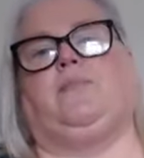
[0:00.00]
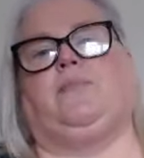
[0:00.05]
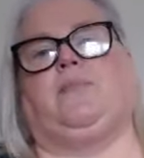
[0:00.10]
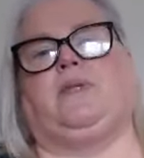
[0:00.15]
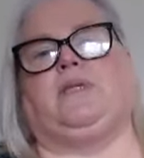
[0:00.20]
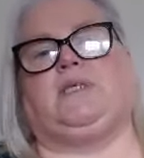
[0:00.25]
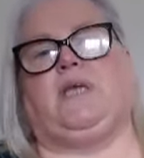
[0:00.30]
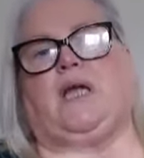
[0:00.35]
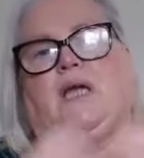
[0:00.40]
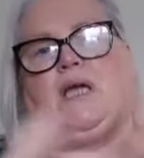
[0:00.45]

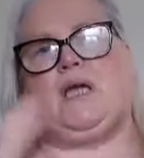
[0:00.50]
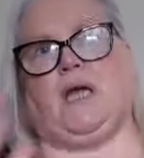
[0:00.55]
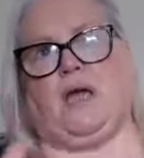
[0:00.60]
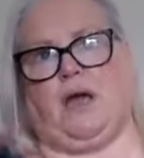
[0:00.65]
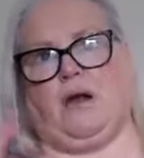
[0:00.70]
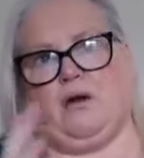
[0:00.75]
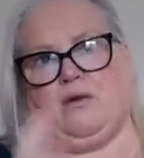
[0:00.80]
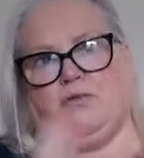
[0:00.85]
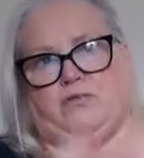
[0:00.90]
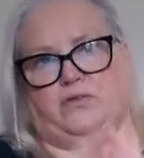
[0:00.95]
take
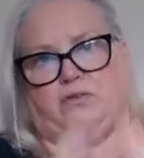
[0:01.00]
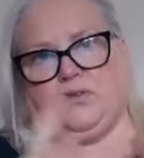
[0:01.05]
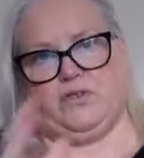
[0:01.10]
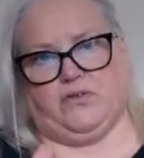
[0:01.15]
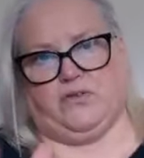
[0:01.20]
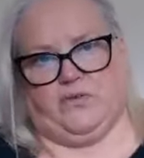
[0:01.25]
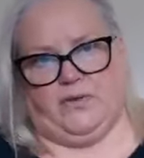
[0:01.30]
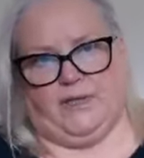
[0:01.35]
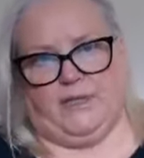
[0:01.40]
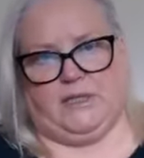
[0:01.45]
care of
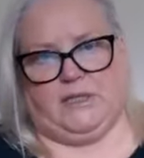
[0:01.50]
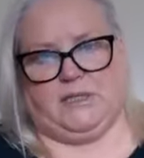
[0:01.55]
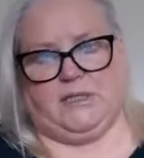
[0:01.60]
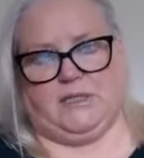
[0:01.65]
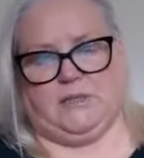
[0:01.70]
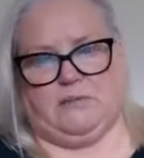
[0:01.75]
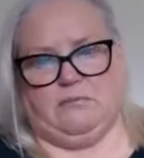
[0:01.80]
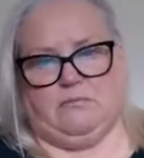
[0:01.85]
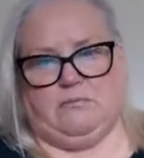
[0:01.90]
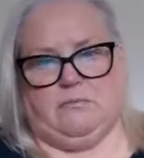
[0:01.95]
others'
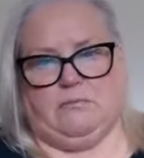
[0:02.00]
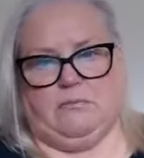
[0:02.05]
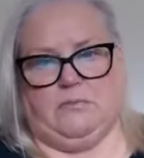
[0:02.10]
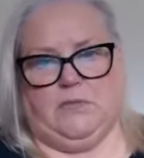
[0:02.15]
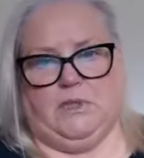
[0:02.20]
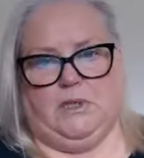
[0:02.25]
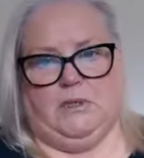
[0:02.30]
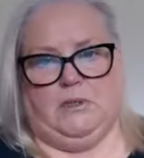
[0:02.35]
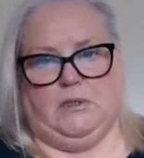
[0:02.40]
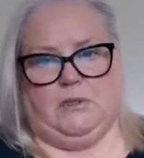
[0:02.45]
feelings?
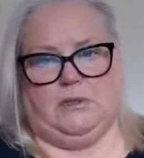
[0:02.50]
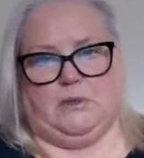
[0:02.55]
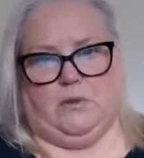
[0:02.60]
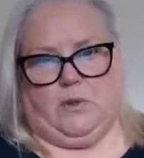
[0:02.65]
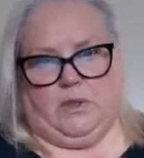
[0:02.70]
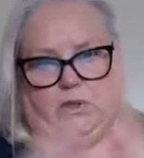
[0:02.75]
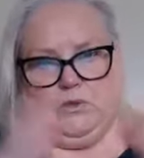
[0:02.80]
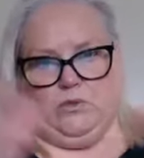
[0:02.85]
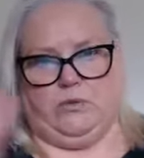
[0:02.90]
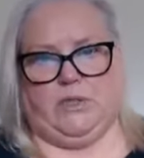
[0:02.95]
So
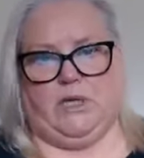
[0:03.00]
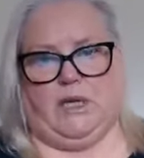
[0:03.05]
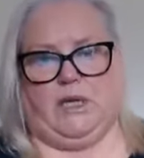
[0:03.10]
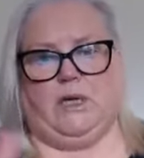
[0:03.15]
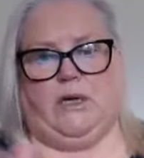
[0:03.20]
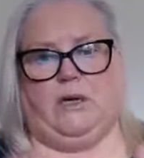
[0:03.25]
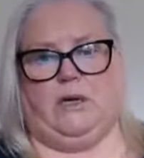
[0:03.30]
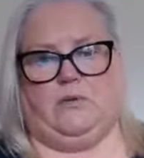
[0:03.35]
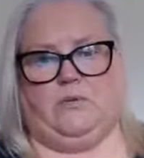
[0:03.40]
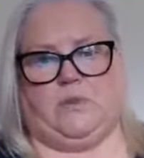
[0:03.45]
are you
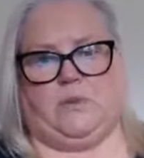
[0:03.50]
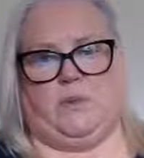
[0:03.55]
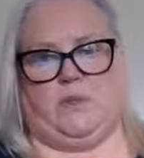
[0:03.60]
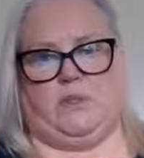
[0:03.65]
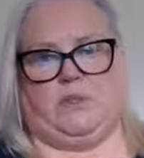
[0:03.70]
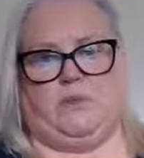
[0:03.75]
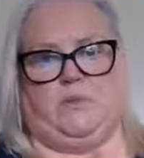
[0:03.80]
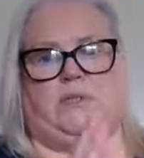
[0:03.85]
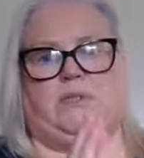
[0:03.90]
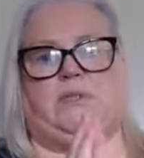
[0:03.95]
taking on
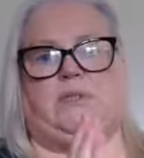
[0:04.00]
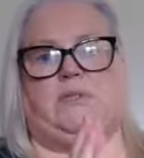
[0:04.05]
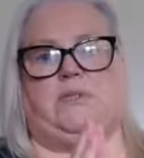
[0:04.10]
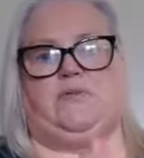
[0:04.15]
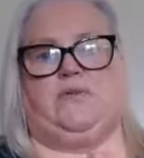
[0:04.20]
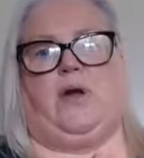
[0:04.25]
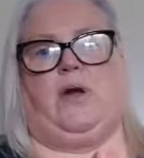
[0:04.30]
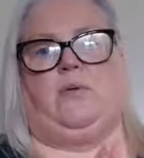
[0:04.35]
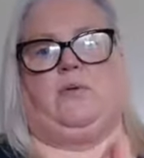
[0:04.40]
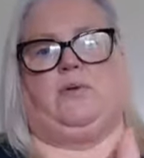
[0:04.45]
responsibilities
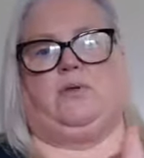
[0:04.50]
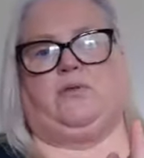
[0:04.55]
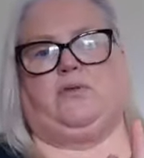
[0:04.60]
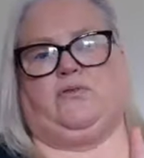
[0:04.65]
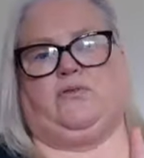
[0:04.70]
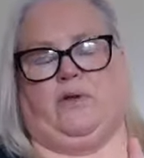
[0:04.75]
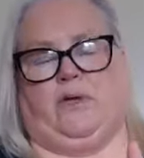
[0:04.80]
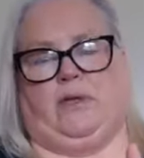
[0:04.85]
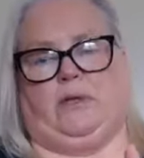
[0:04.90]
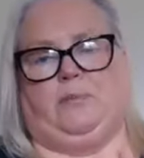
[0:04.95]
for how others
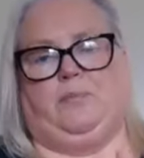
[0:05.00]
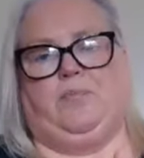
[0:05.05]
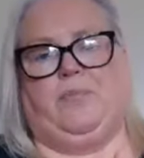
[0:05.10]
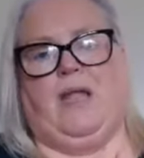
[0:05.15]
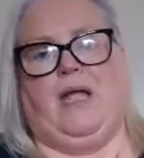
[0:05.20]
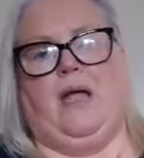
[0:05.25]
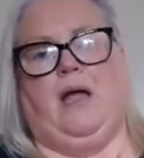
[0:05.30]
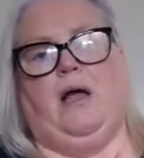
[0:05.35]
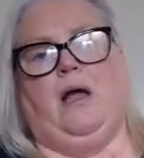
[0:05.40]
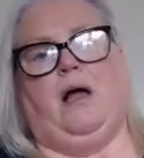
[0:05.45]
feel?
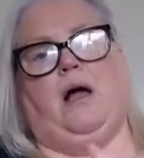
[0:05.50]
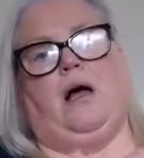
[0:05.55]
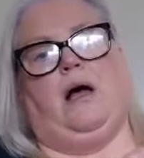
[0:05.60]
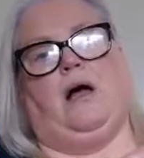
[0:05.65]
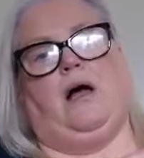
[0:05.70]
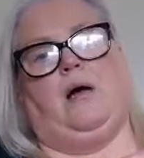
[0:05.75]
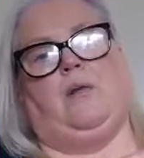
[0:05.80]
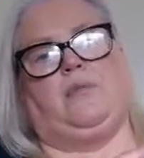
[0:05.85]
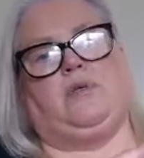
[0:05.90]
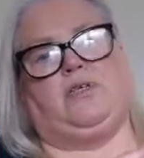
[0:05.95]

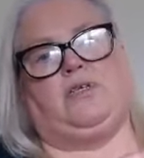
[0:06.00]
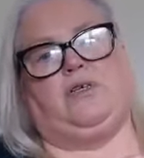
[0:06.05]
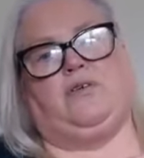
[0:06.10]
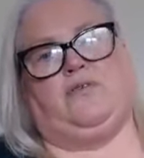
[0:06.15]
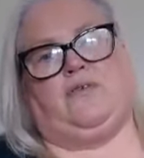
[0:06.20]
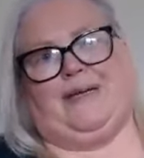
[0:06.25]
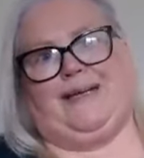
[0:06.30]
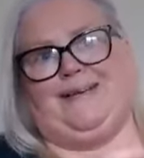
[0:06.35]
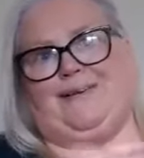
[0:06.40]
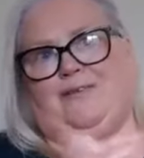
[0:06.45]
Do you
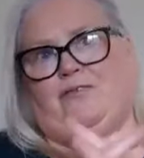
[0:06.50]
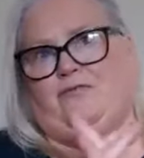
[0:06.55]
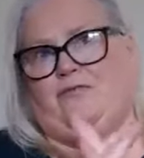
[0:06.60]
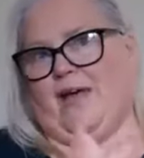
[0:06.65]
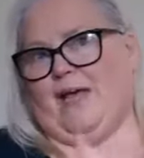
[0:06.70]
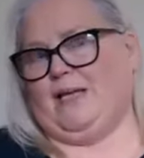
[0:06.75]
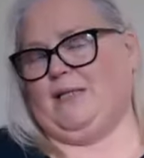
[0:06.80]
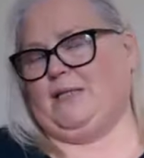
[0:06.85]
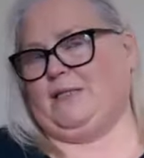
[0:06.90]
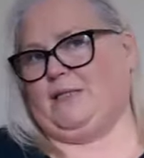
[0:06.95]
feel
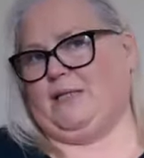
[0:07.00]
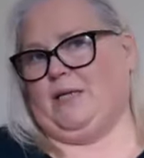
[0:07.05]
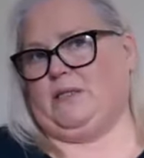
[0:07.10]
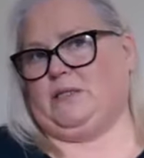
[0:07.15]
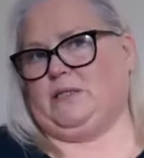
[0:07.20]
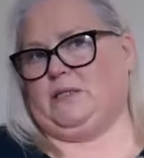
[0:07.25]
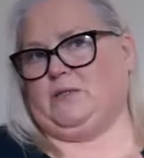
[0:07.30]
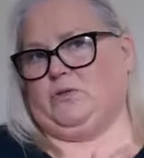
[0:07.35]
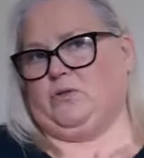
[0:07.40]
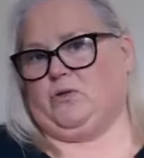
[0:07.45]

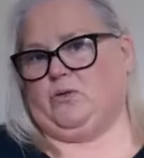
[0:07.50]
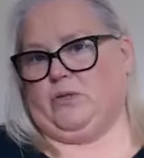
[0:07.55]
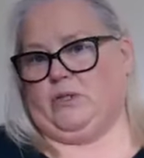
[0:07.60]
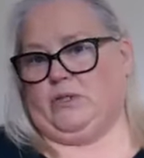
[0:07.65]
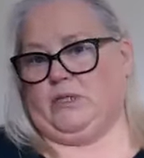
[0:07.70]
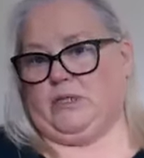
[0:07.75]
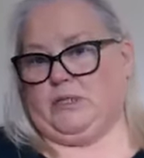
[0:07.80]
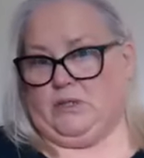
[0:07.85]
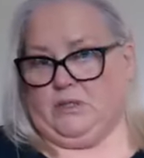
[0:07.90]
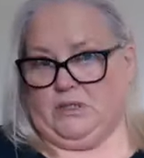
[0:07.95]
invalidated or
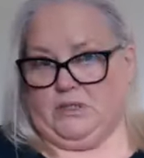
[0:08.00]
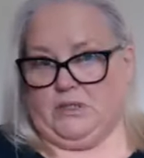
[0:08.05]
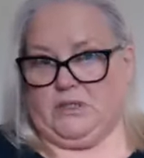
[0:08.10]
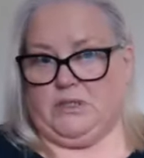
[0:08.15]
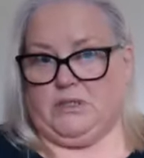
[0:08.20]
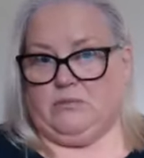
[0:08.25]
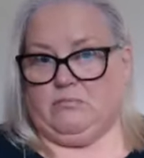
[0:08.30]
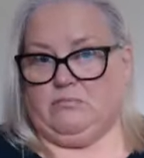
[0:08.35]
criticised